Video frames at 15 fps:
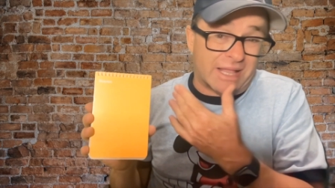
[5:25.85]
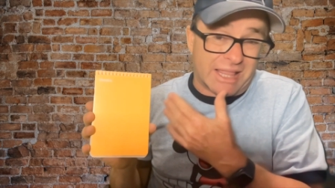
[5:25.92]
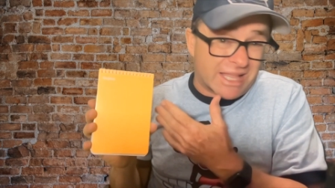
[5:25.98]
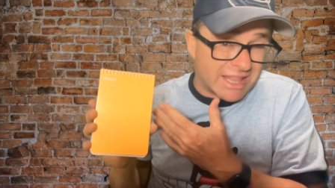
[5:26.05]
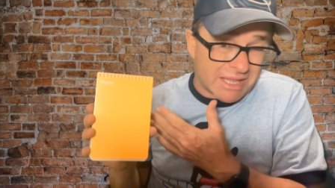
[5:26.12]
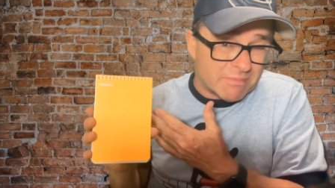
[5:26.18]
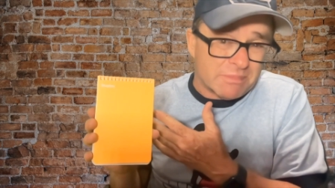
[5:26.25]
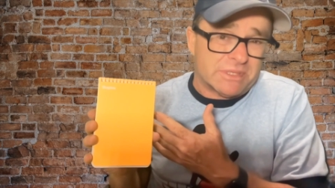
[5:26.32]

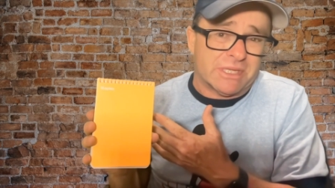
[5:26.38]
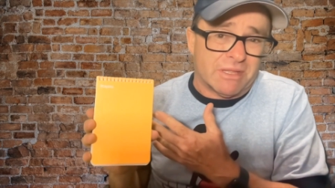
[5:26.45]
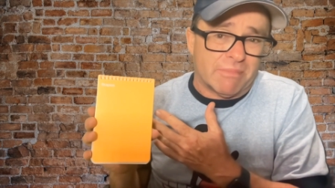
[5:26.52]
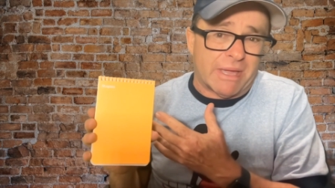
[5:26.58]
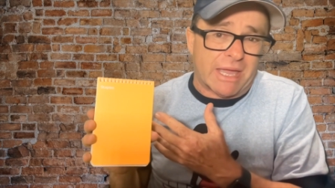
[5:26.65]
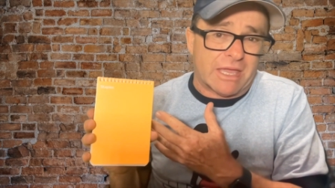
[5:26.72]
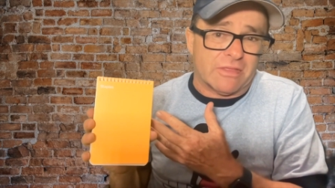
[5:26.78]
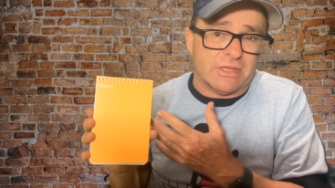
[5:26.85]
glimpse of the
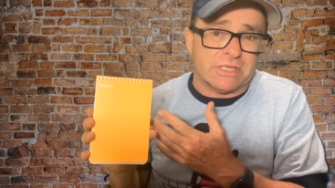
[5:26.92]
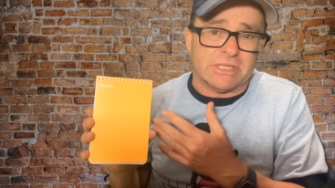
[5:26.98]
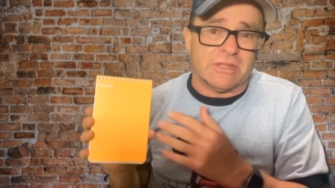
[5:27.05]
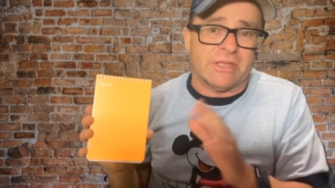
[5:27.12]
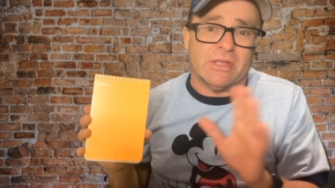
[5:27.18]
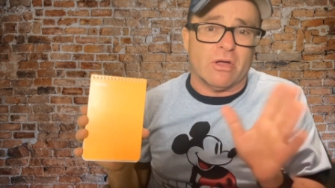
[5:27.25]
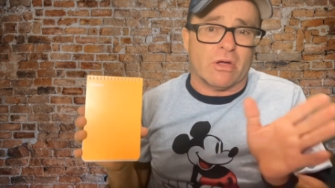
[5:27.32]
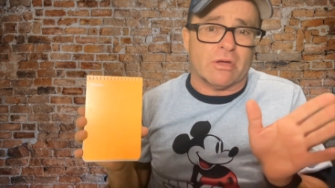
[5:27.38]
back of this, they're
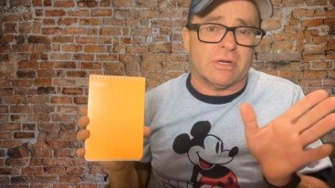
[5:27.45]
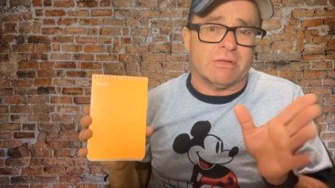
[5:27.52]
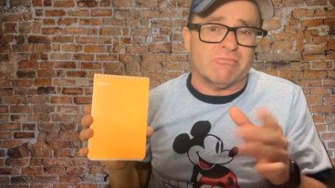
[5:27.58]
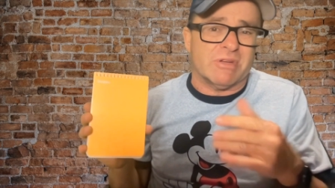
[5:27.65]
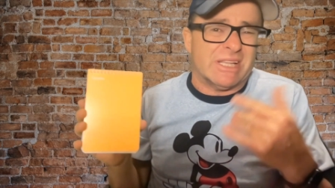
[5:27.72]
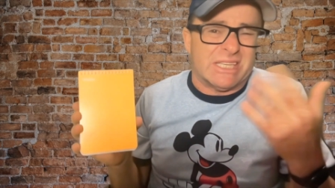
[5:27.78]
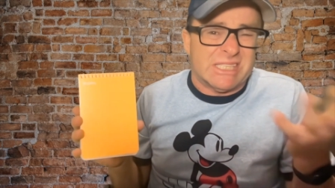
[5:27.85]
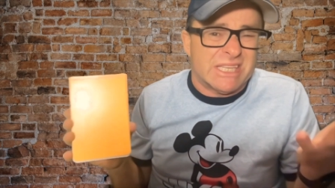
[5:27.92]
not going to
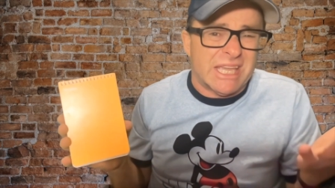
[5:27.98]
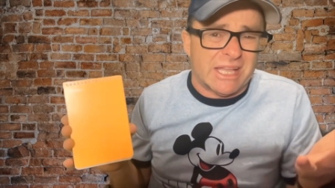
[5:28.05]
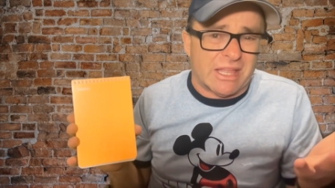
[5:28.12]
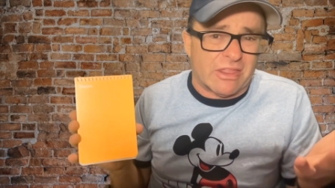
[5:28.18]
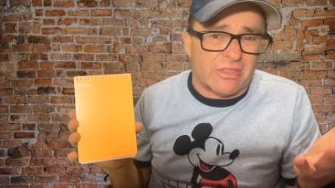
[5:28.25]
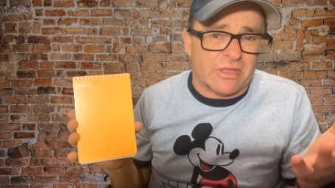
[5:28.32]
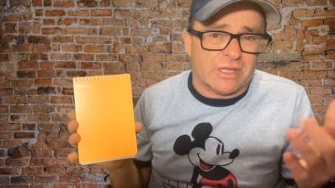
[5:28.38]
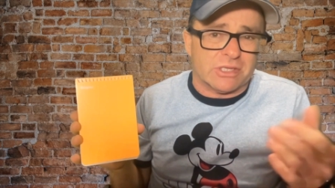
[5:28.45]
really see
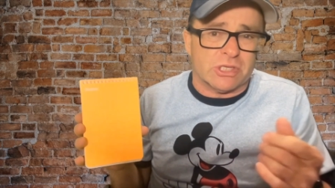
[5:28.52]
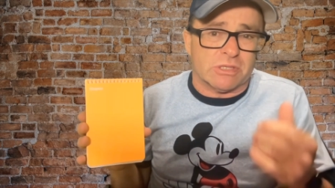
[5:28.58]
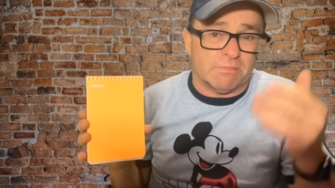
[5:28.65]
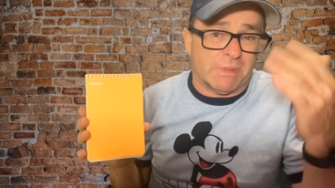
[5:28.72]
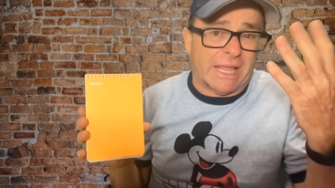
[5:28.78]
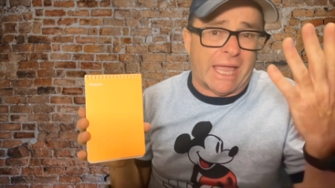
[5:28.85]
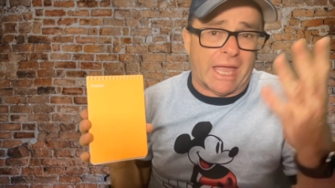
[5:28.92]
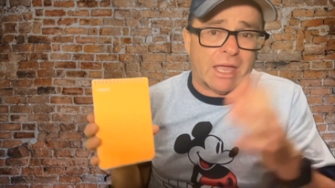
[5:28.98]
anything. It's just
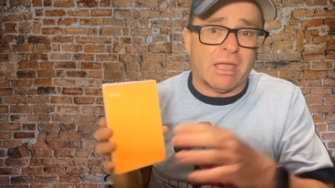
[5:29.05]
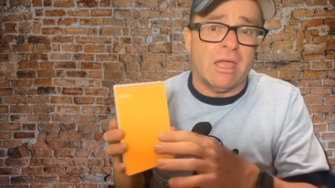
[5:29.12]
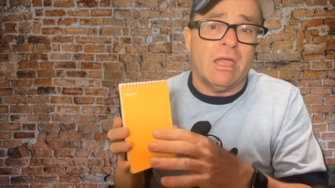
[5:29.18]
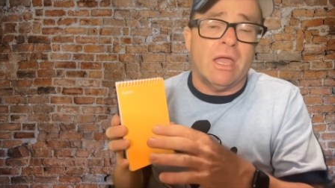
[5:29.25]
black.